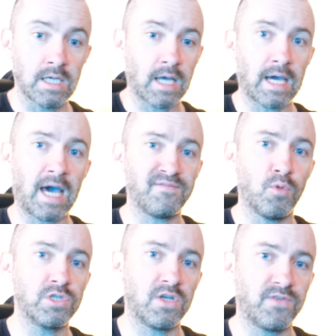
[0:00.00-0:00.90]
I have
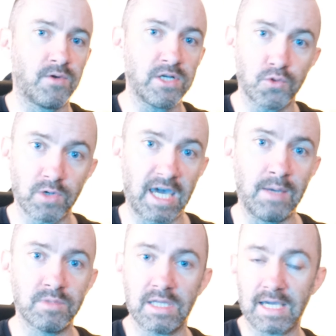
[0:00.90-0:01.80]
most of the original
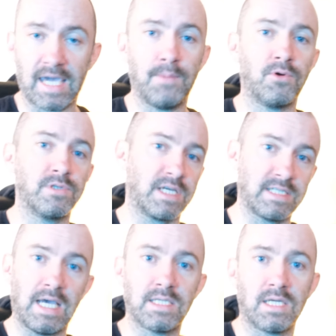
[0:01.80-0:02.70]
games and the cables,
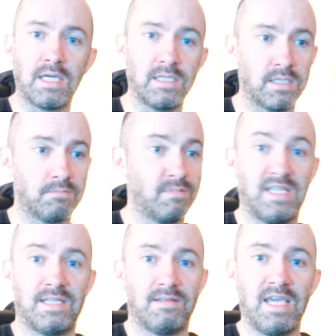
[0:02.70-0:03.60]
accessories,
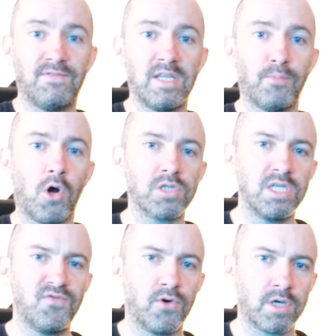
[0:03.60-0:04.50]
and even the
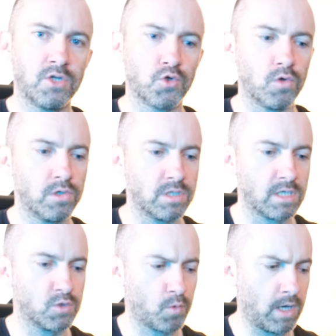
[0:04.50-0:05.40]
boxes for the controllers
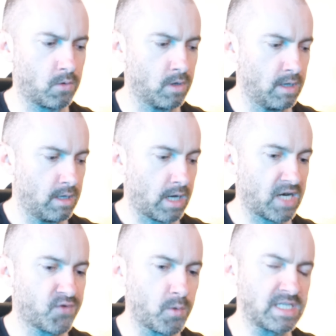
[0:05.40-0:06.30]
as well.
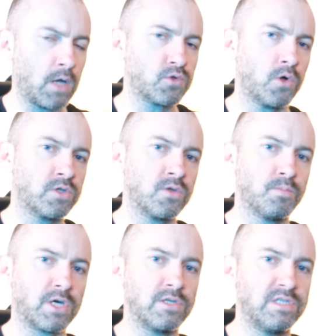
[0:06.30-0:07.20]
And I've always held on to them
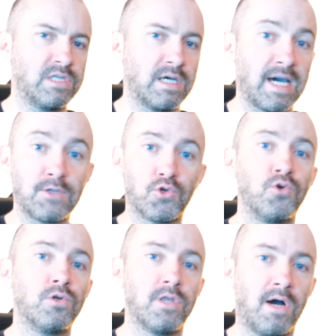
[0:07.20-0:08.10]
because I
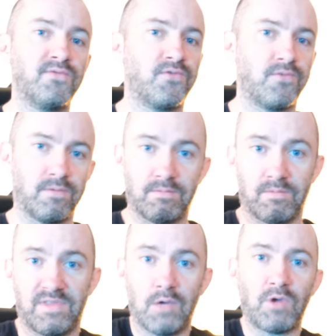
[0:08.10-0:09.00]
do love
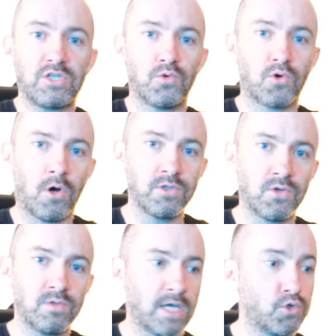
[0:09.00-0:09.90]
the original
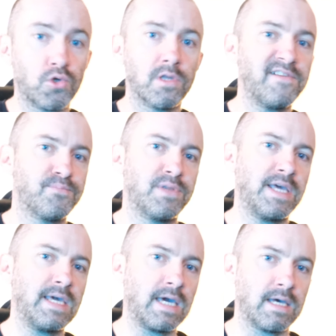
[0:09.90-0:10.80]
consoles. I do love
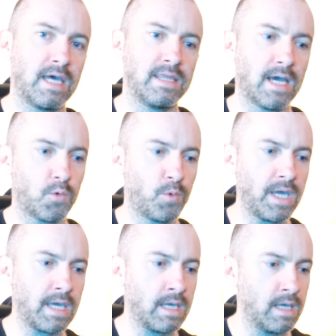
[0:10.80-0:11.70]
playing it in that
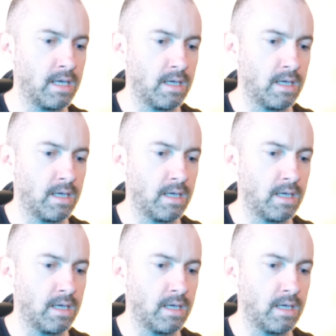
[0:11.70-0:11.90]
way.